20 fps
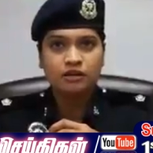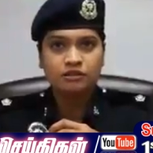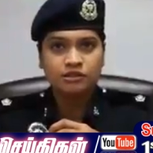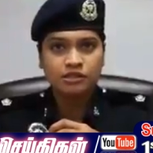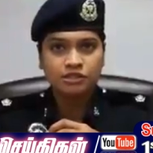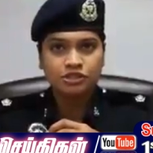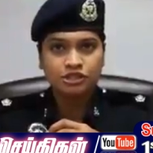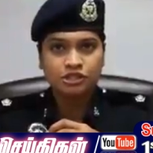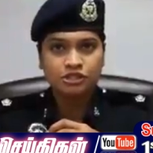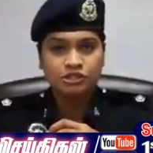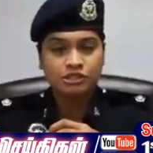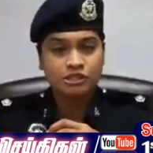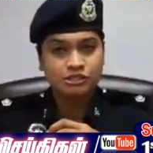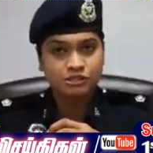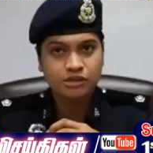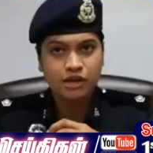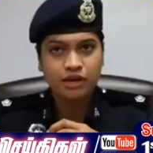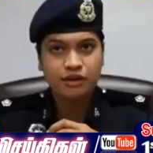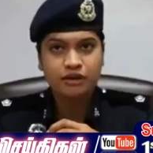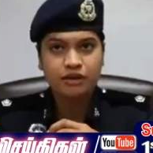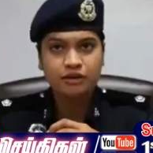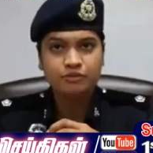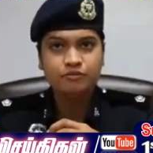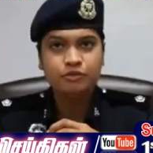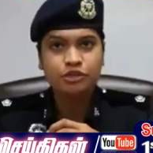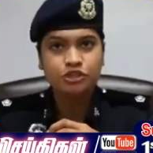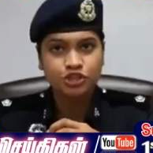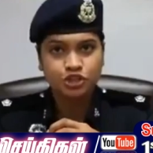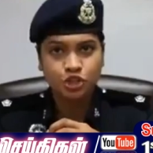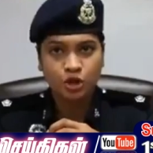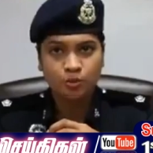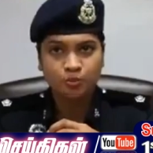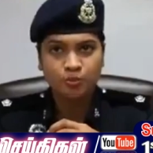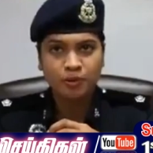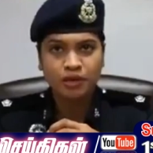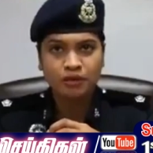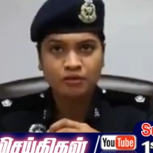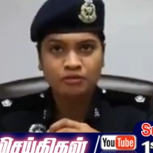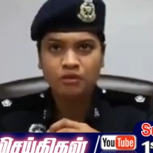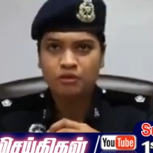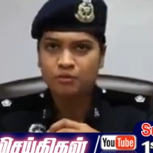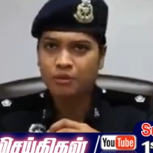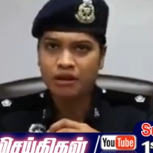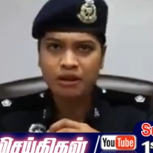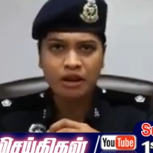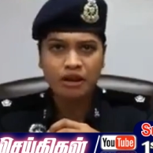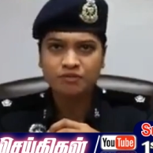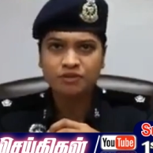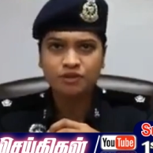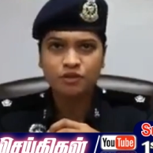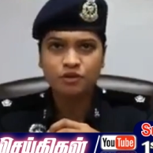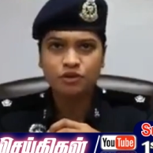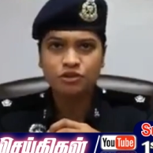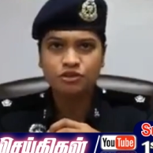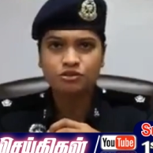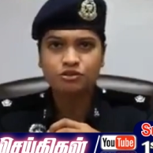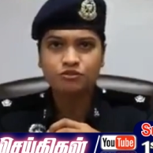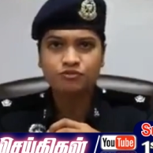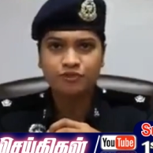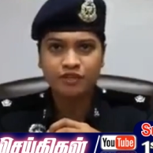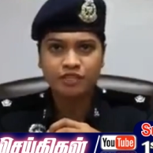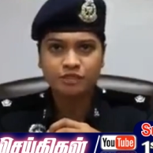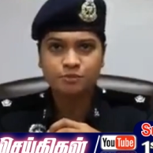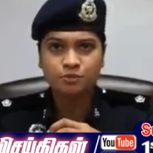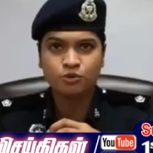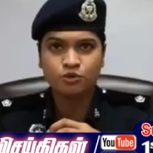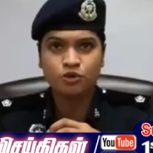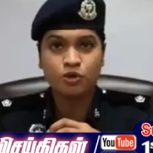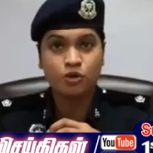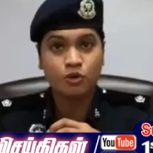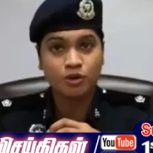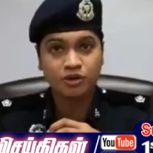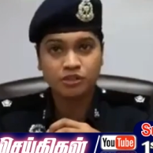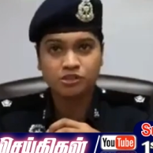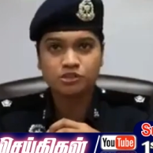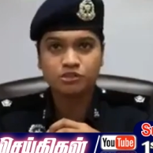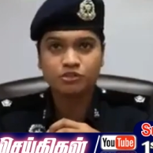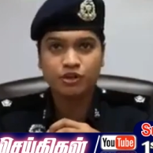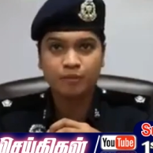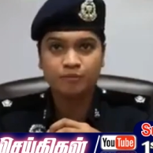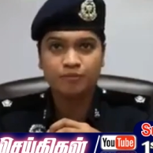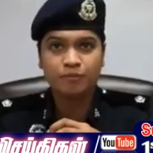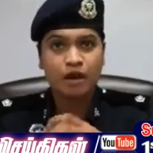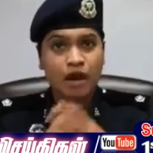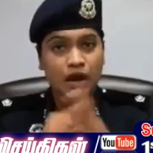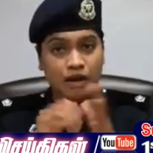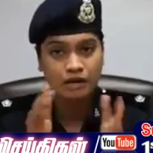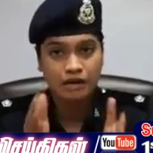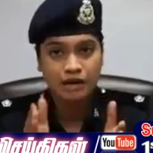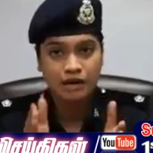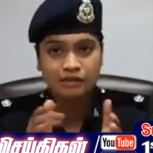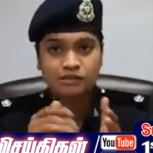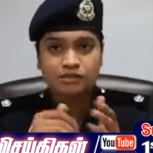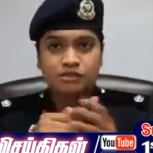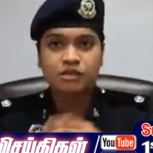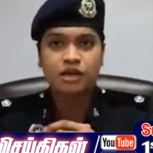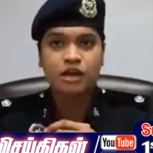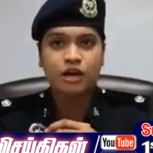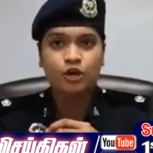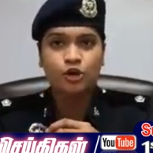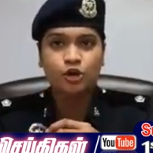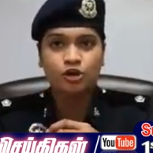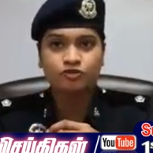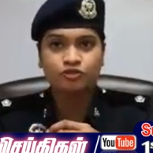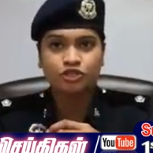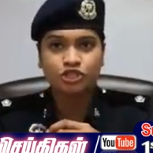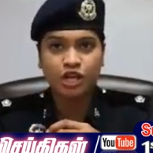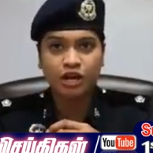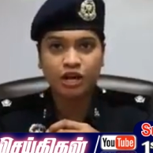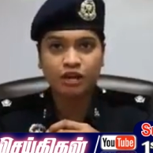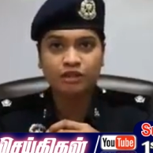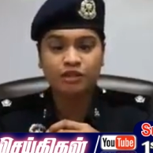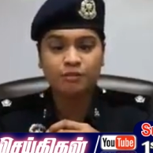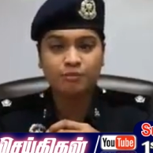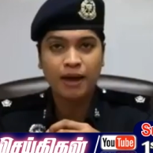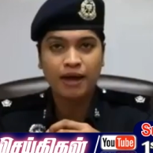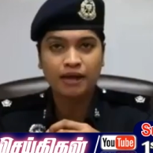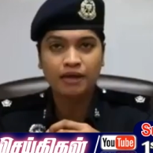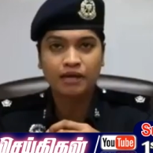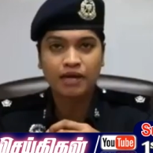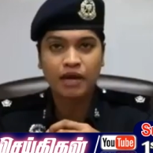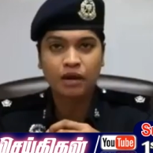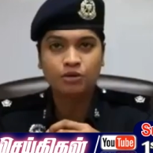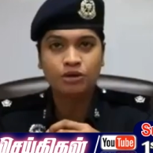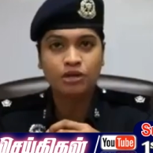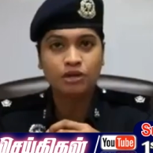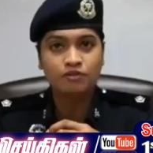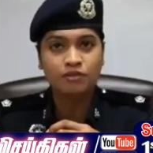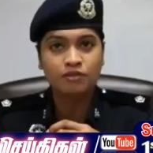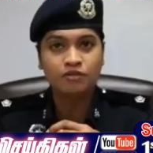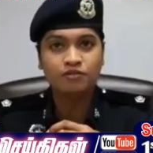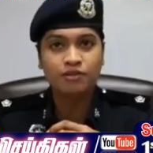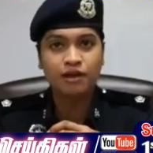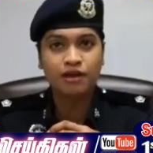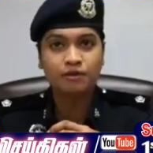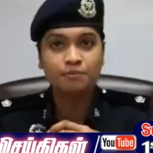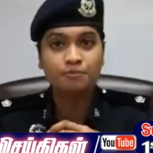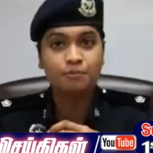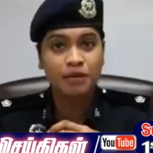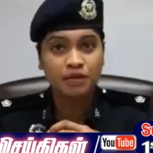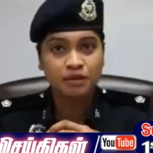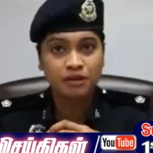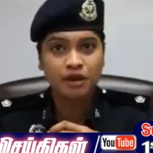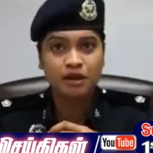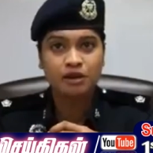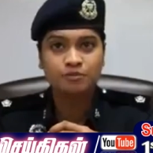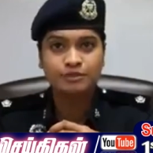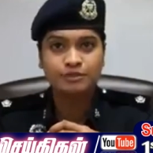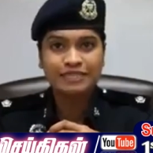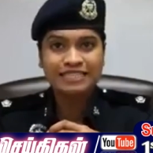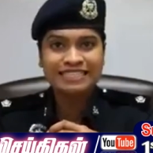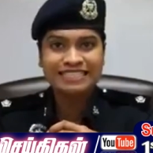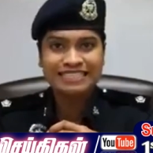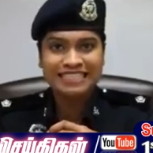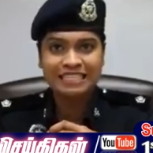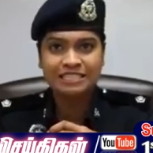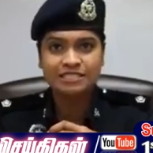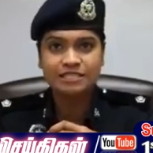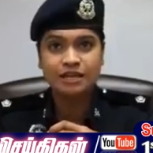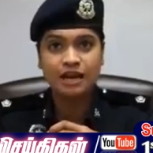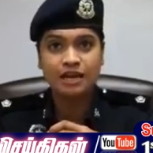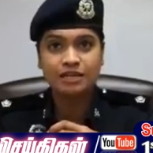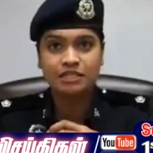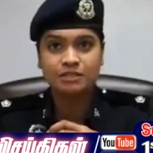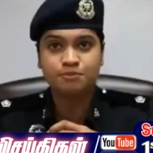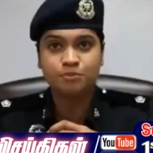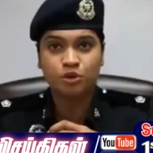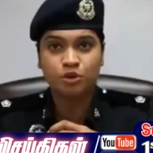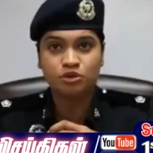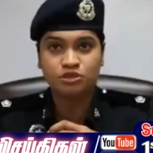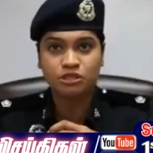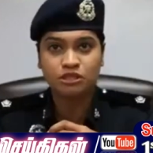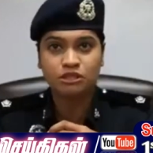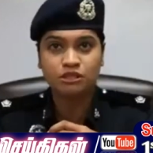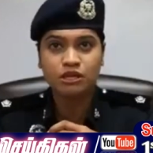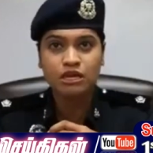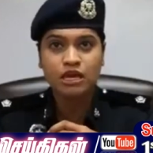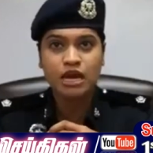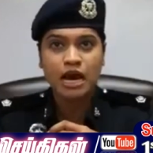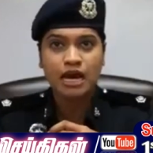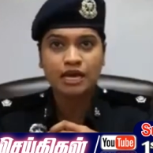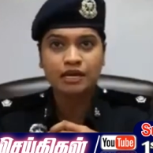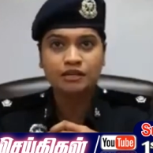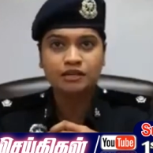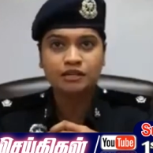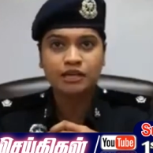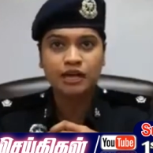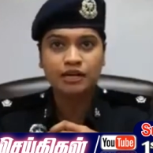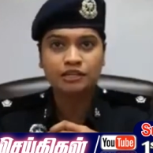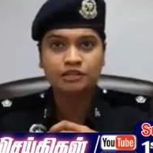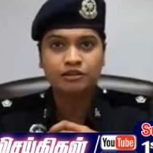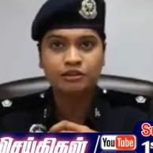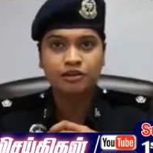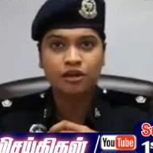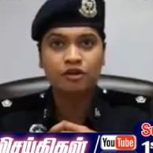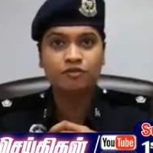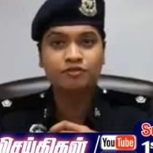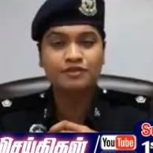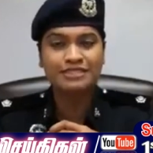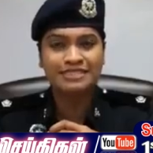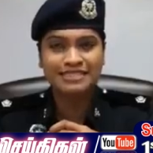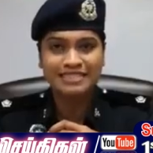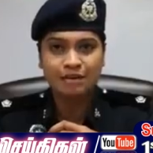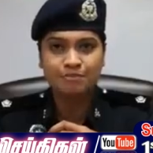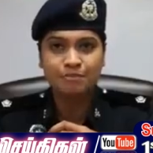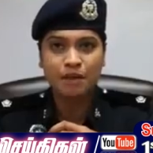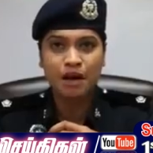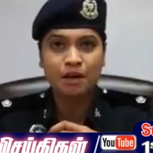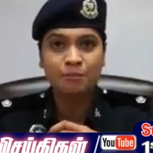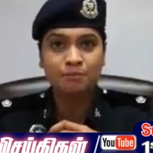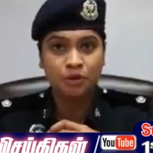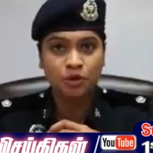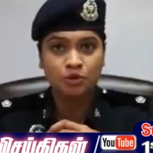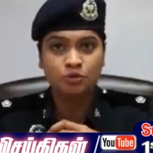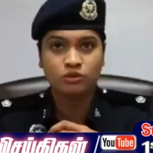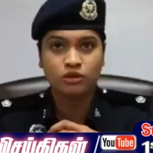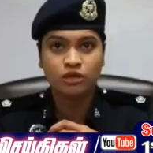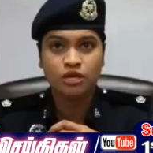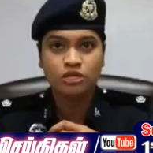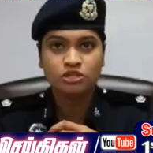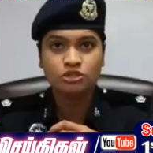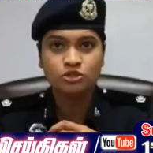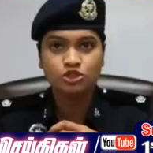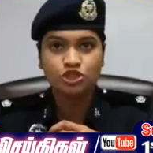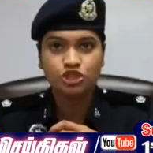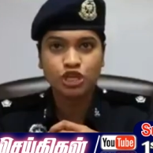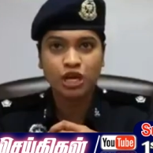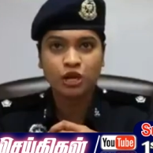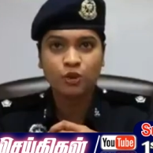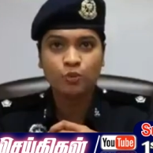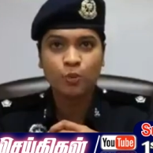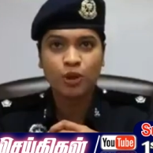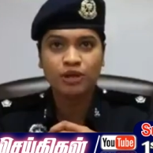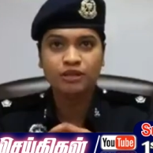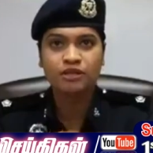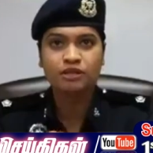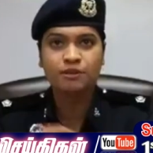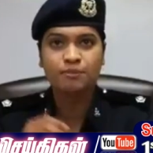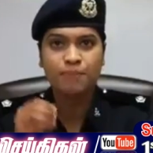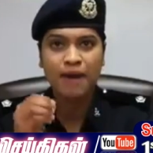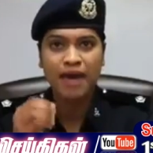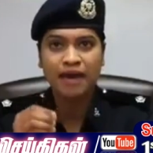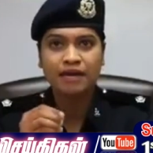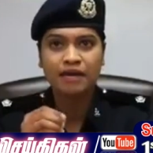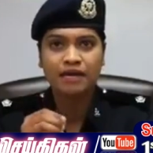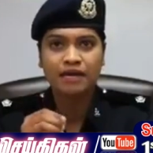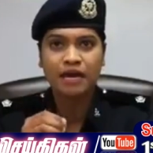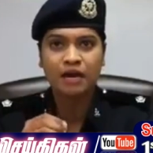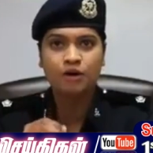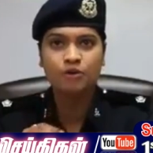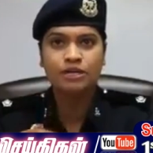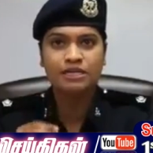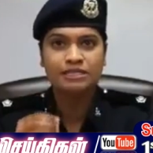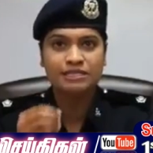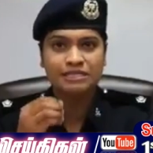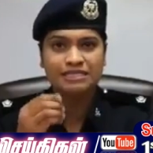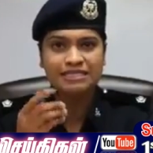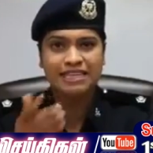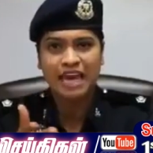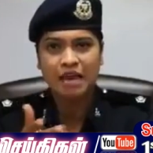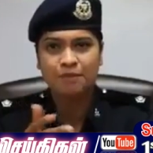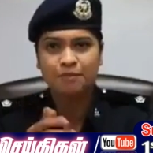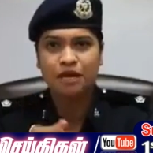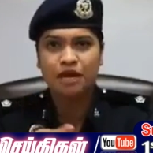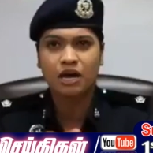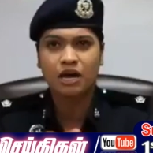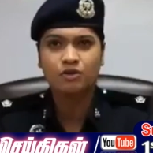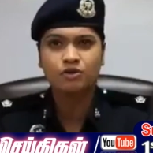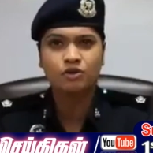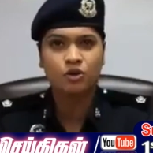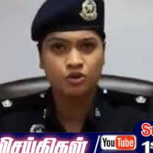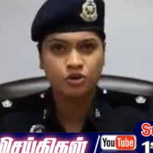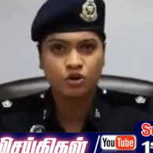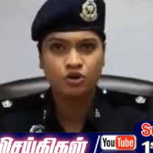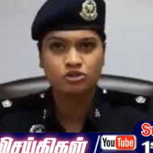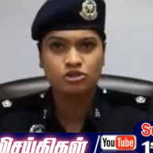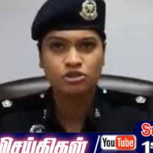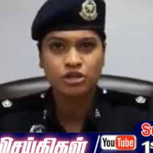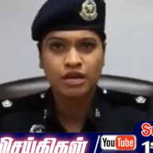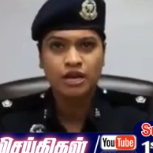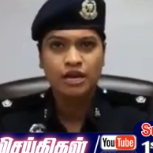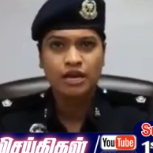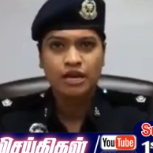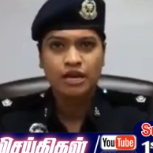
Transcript: such as Lazada, Shopee, but never on Facebook or Instagram unless you have checked the bank account given via PDRM's CCID portal under the category of Sema Mule to check whether the bank account is a scam account or not.